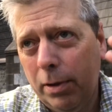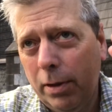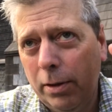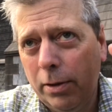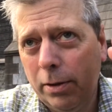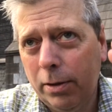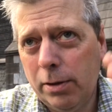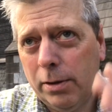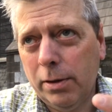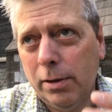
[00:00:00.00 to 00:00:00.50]

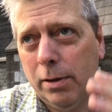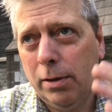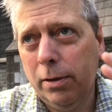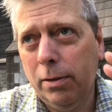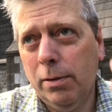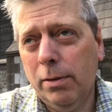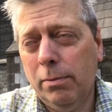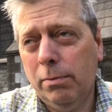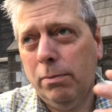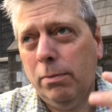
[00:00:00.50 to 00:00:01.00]
it's
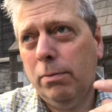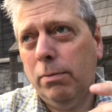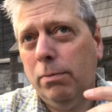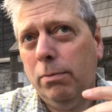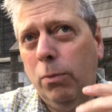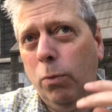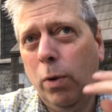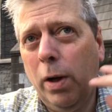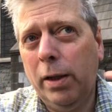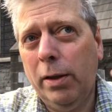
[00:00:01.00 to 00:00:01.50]

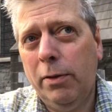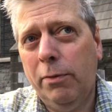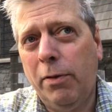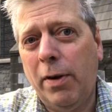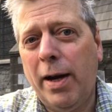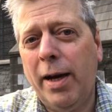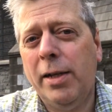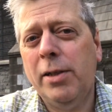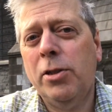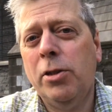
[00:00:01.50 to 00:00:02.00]
well
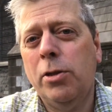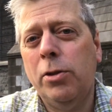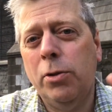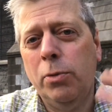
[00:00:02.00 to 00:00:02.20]
advised